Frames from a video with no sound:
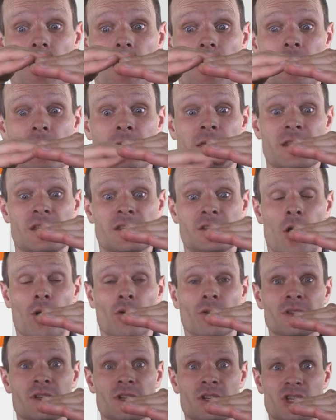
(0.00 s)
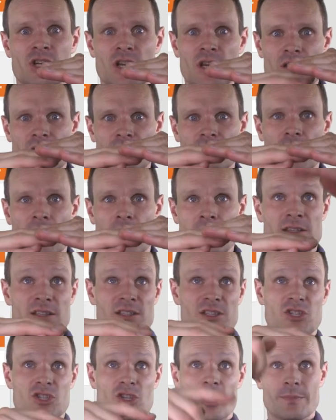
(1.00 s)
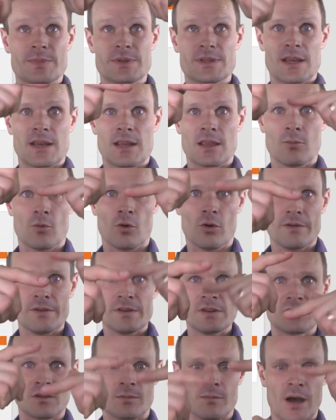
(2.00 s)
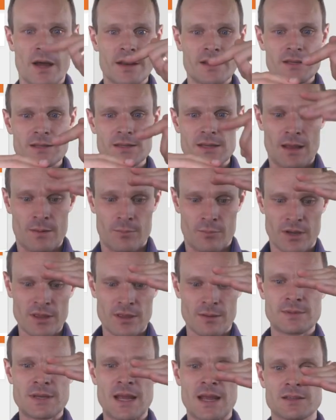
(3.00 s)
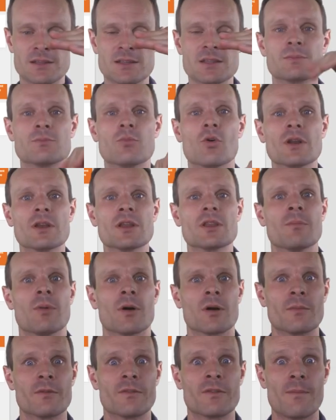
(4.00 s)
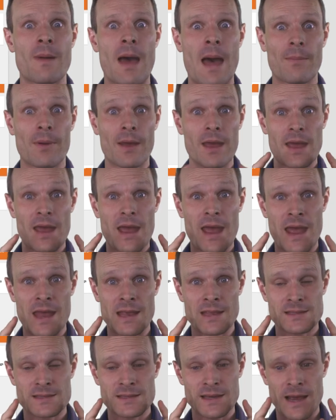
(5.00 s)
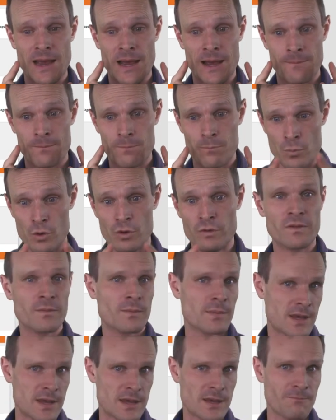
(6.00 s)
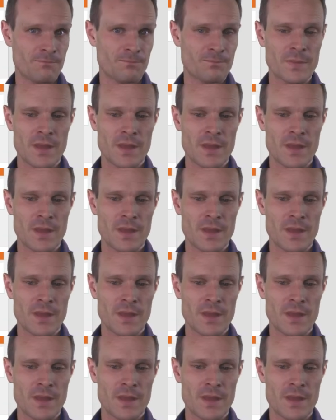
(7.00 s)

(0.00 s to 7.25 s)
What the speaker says: this goal is achieved, and stop sending them all of these reminders and bring them down to this point at the bottom of the map and move them here.